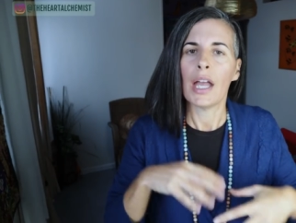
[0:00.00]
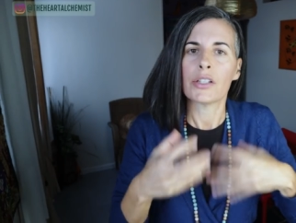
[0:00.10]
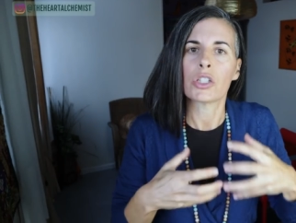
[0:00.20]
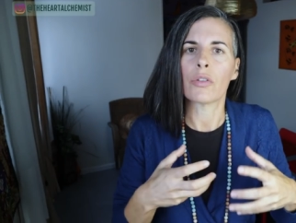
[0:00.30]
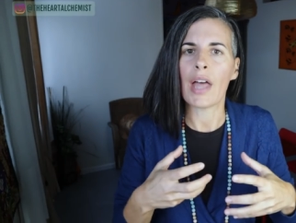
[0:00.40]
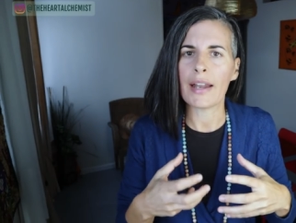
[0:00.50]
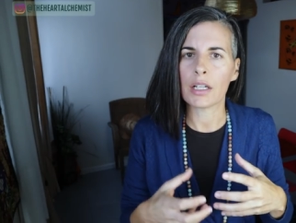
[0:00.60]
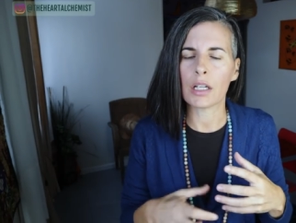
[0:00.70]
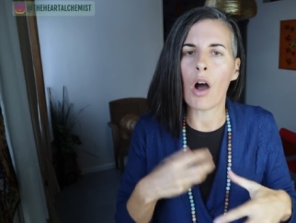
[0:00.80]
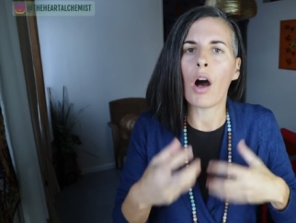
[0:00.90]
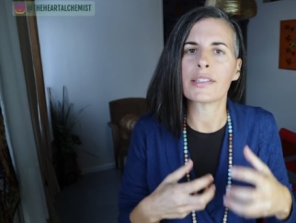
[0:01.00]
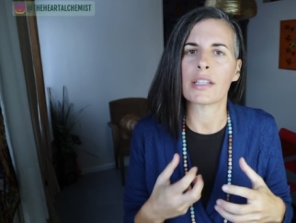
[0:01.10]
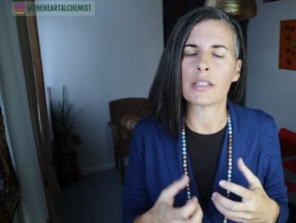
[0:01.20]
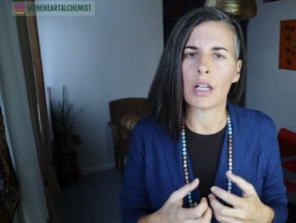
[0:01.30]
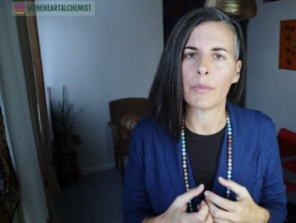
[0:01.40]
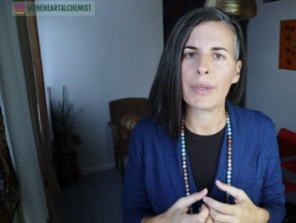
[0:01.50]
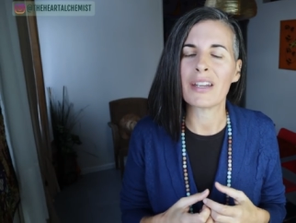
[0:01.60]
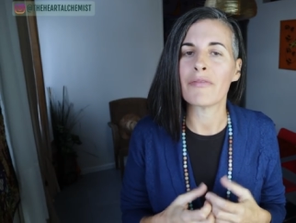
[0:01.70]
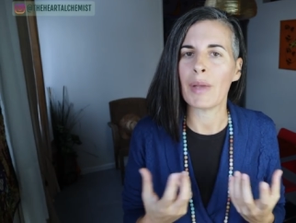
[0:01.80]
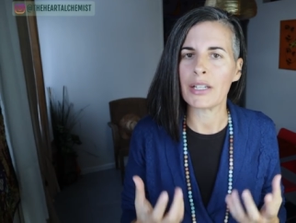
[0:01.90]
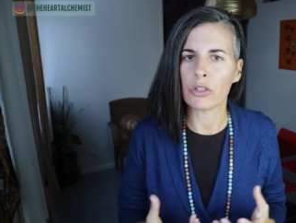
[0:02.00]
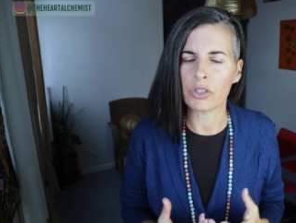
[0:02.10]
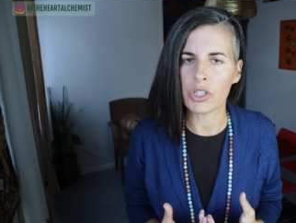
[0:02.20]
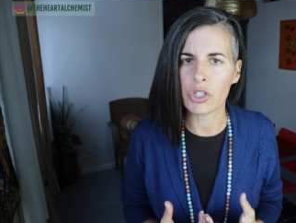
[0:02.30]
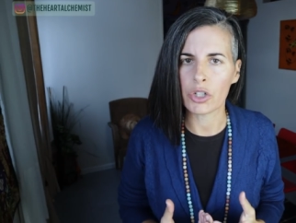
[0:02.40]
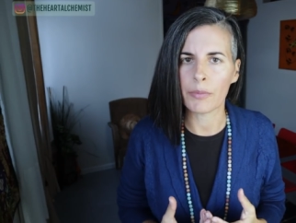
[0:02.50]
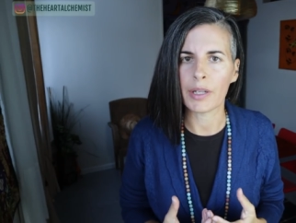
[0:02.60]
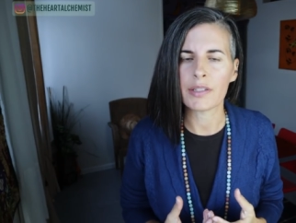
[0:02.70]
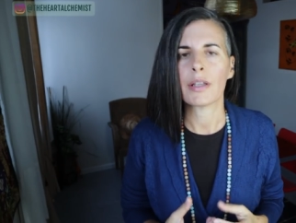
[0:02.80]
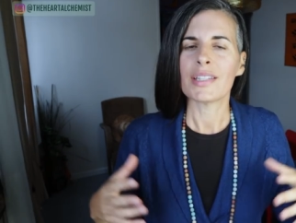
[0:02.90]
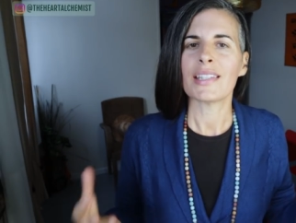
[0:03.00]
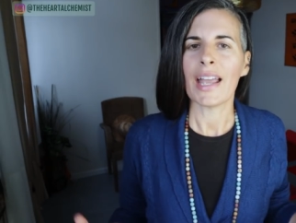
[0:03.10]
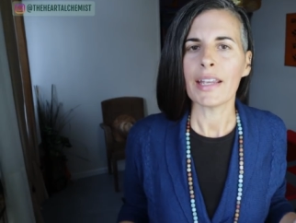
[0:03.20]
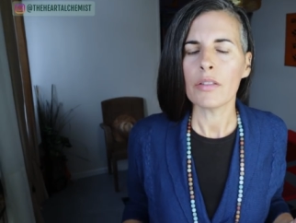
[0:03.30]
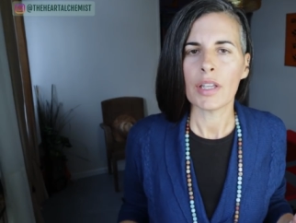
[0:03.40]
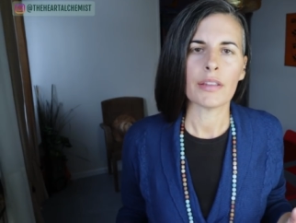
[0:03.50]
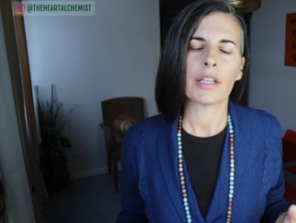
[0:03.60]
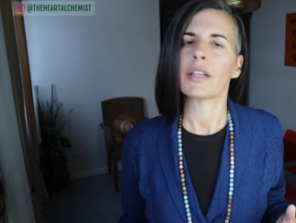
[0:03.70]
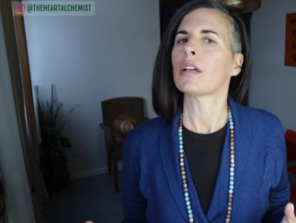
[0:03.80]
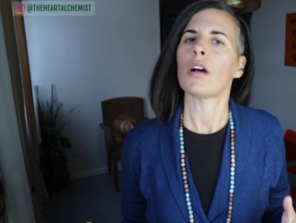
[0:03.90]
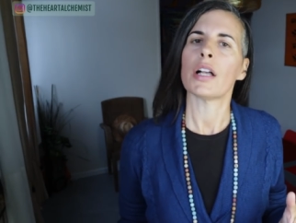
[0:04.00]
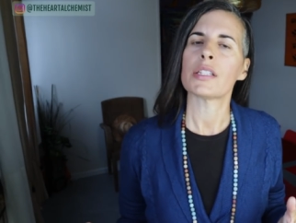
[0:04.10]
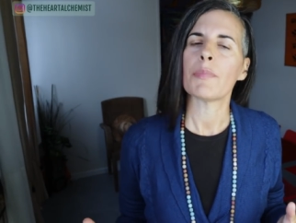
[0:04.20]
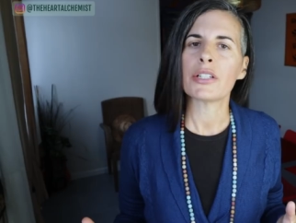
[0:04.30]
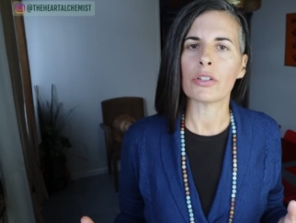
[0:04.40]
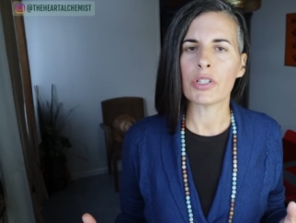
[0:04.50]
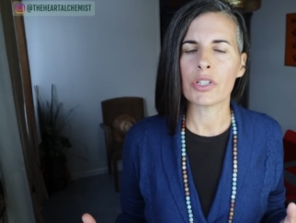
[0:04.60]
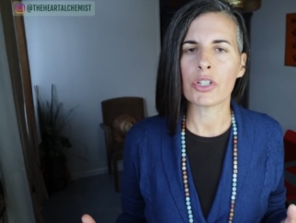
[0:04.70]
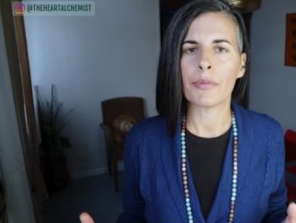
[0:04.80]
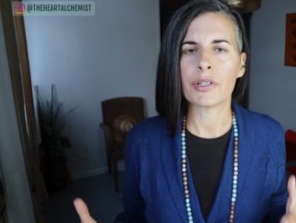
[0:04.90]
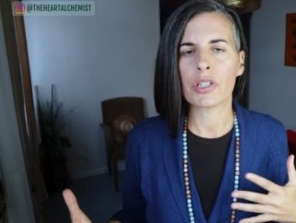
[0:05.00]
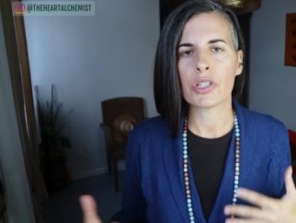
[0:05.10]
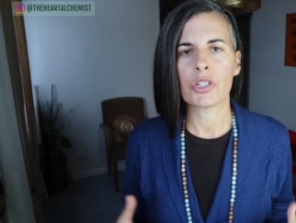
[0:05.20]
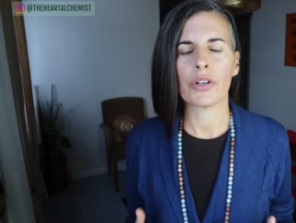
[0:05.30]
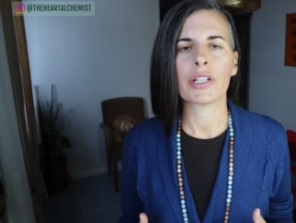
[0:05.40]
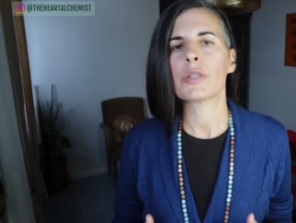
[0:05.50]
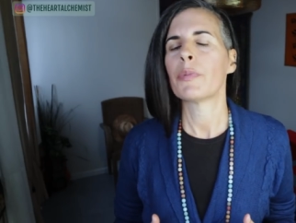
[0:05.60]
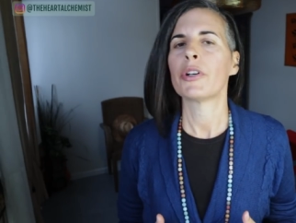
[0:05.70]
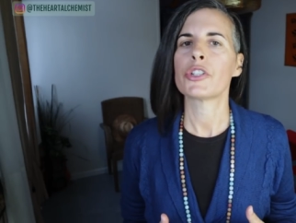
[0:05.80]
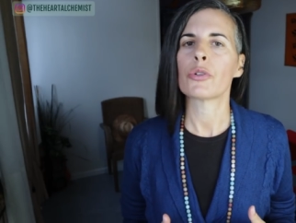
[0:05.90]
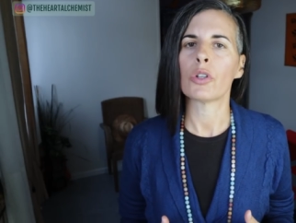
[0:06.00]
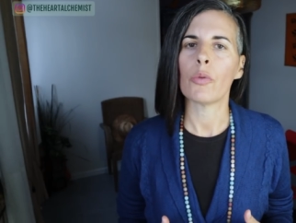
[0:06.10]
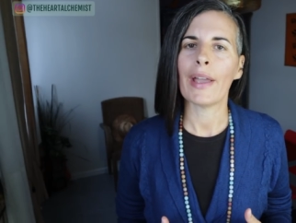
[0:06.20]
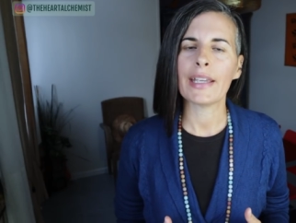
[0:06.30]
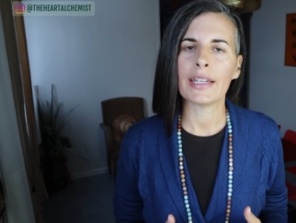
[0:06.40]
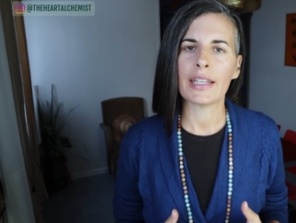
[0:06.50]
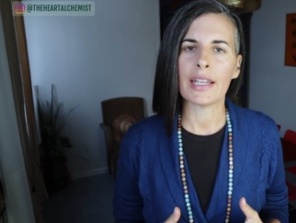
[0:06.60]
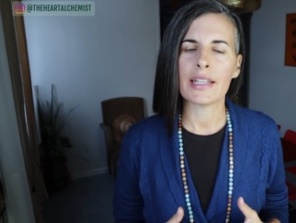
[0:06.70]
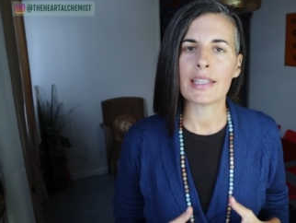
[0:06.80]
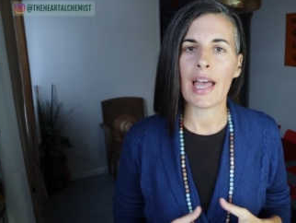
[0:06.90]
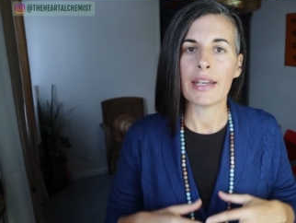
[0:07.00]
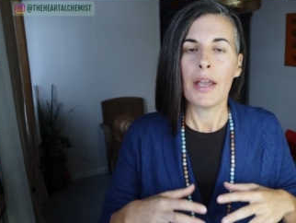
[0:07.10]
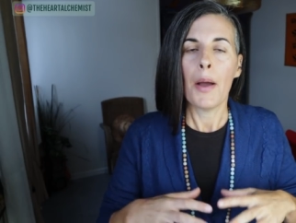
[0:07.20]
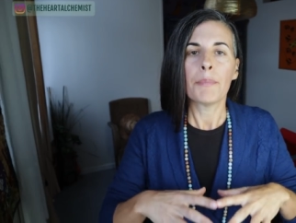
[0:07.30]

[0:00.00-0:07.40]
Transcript: and so that causes a bit of mental disturbance the second thing that can cause mental disturbances during a spiritual awakening is that